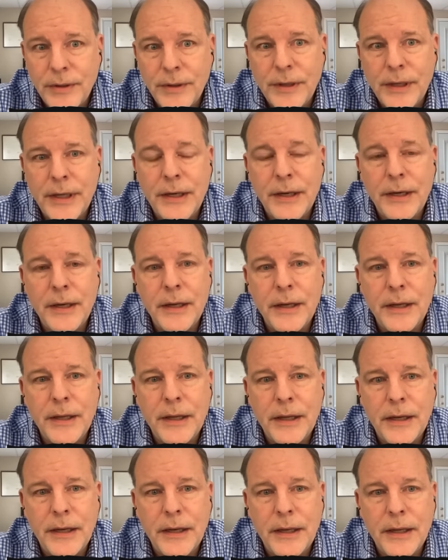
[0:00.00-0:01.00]
than
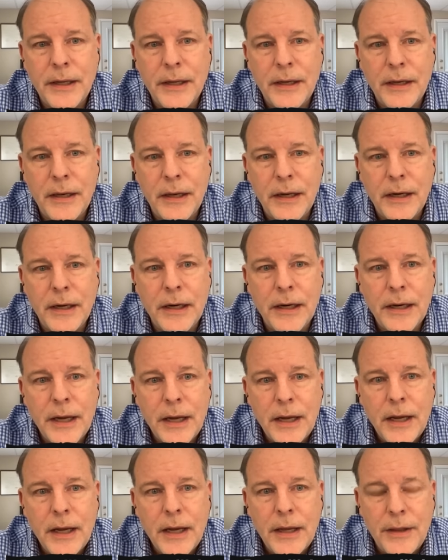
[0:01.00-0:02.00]
than than uh,
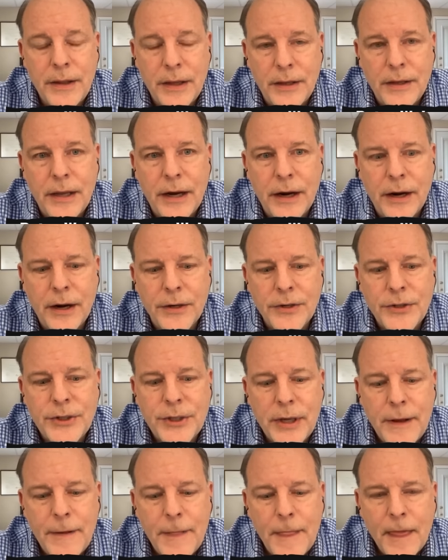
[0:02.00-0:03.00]
than theirs.
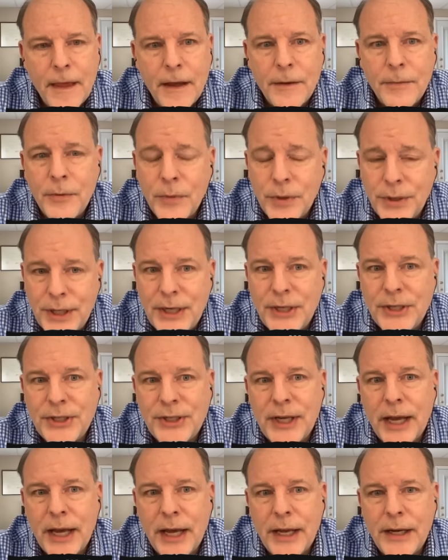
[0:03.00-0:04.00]
What they
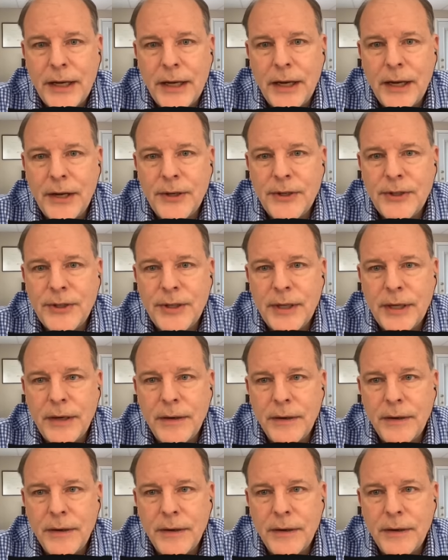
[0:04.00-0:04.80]
said is that